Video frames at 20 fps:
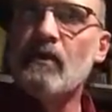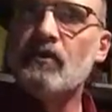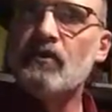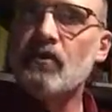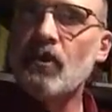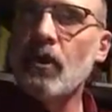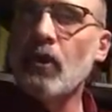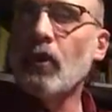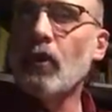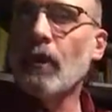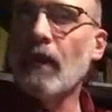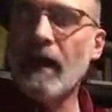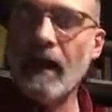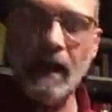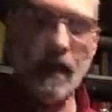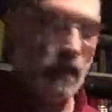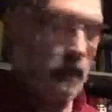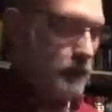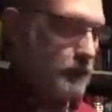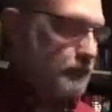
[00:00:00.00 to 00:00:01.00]
chug or
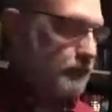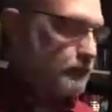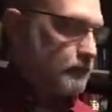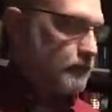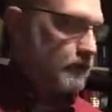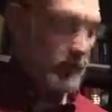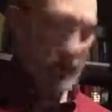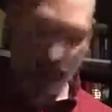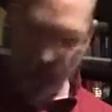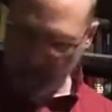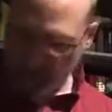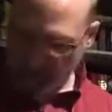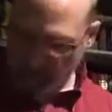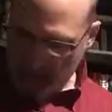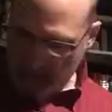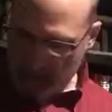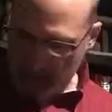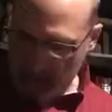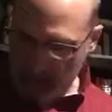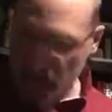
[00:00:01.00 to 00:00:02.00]
gallop. Okay.
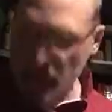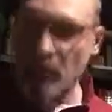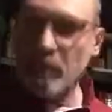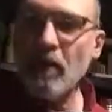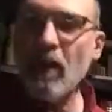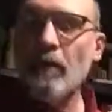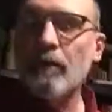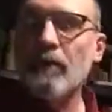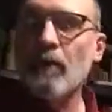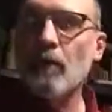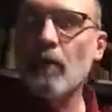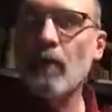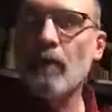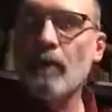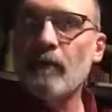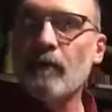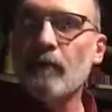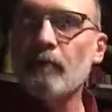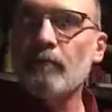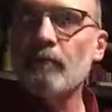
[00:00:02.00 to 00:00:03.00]
Another
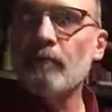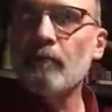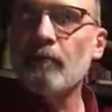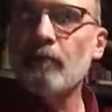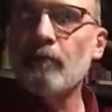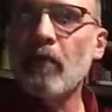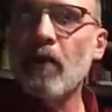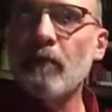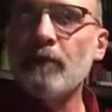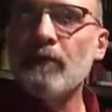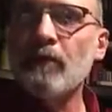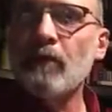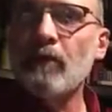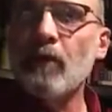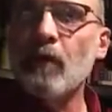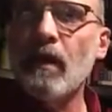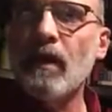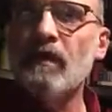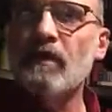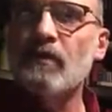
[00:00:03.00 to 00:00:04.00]
popular
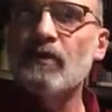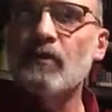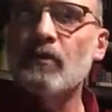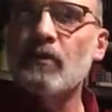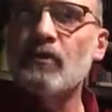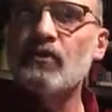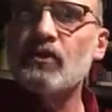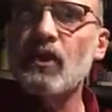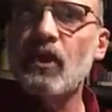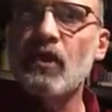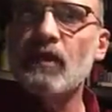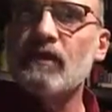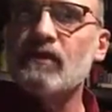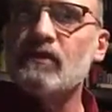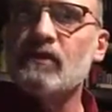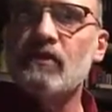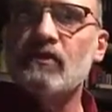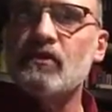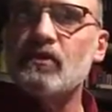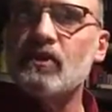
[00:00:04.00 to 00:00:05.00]
way to do a chug is
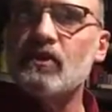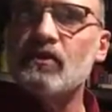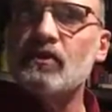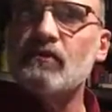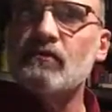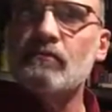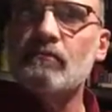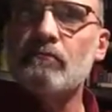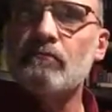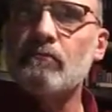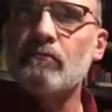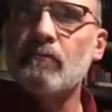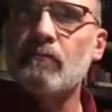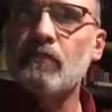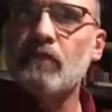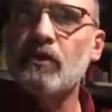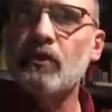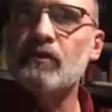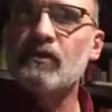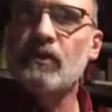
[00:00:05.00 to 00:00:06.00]
to just
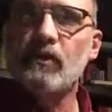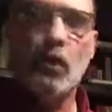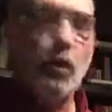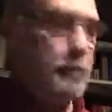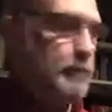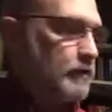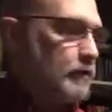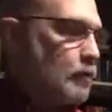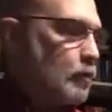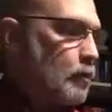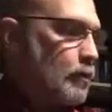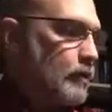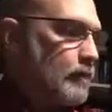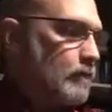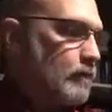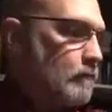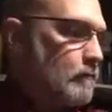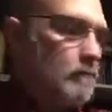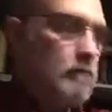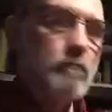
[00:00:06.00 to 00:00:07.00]
use an open
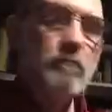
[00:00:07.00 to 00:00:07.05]
chord.